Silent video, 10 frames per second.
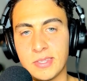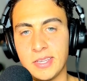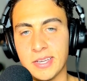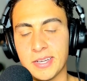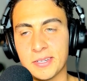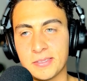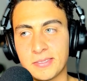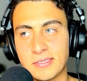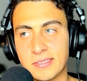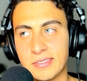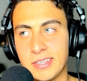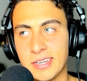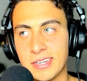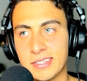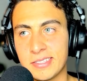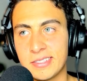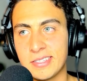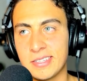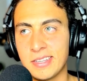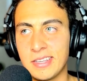Yeah. Yeah.
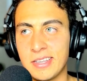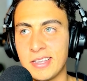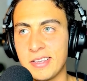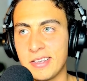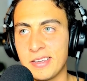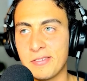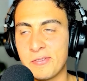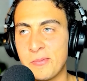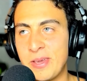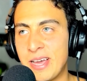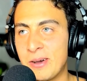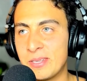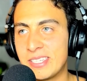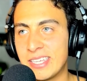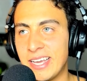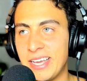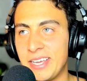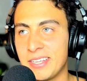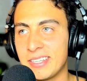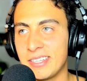For me, I would
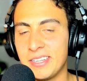say,